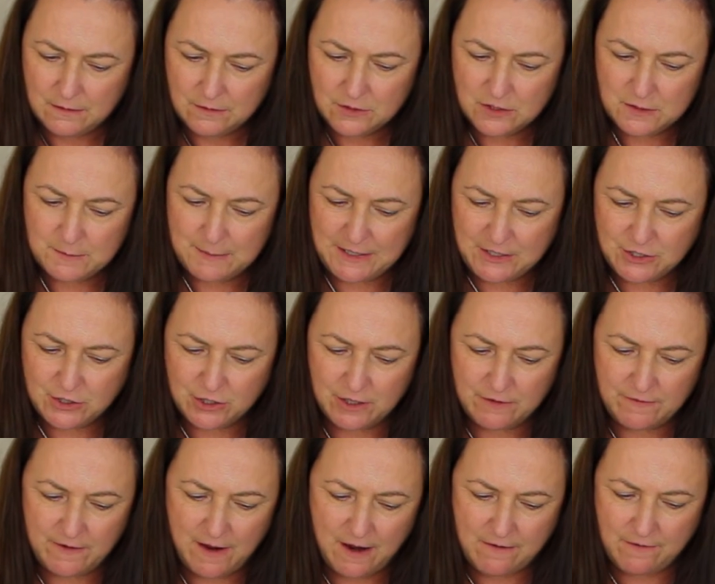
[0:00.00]
Just make sure
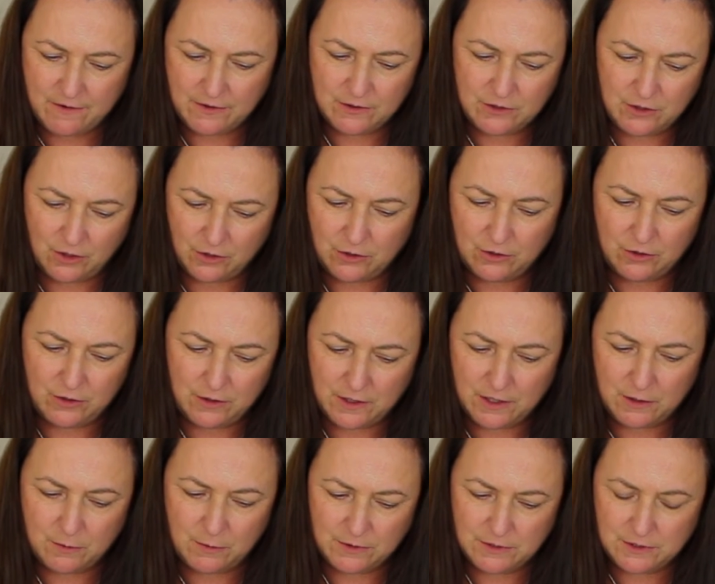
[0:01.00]
you've everything done on what
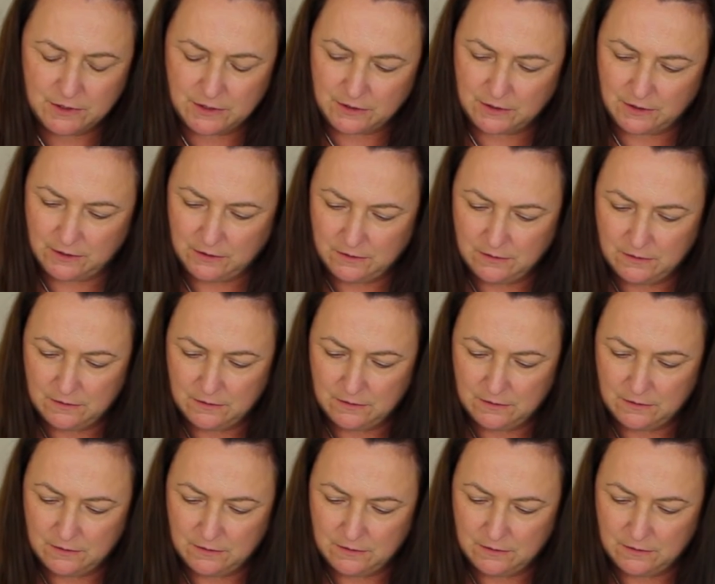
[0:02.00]
you want to do.